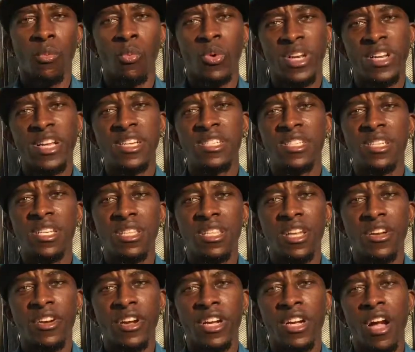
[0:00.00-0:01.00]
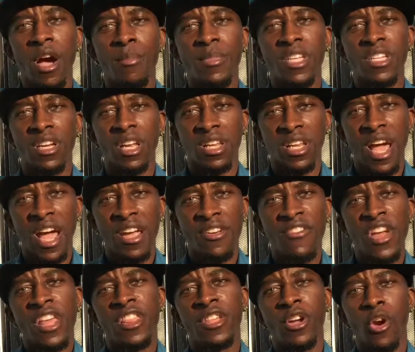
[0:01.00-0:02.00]
when they sit there and come in your life,
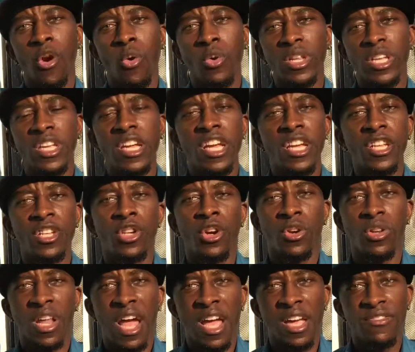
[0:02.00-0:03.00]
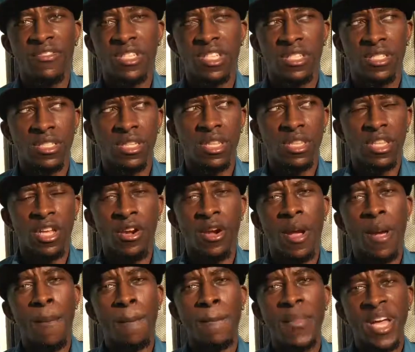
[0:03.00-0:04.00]
they're only in your life to sit there
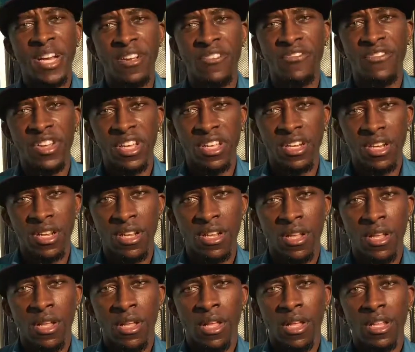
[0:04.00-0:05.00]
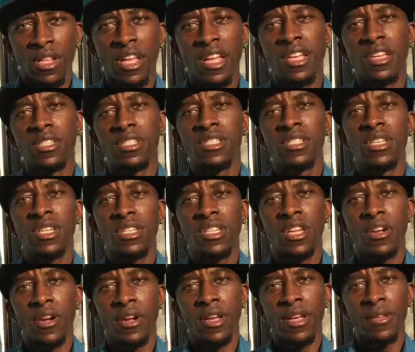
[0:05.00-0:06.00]
and benefit, and sit
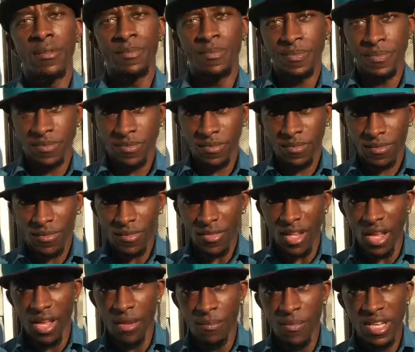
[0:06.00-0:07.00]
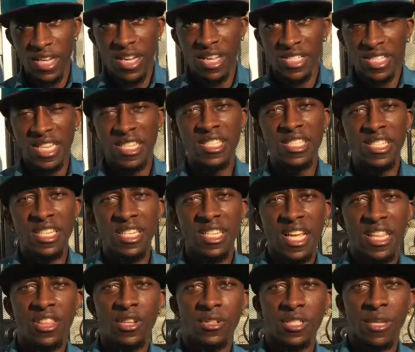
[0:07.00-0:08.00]
there and because they see
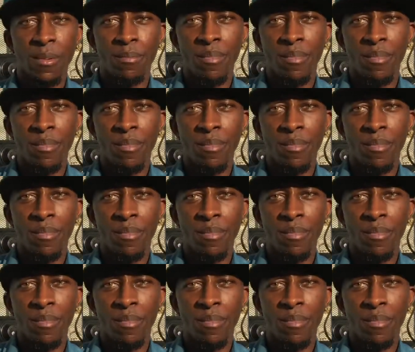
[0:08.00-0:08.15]
that there's a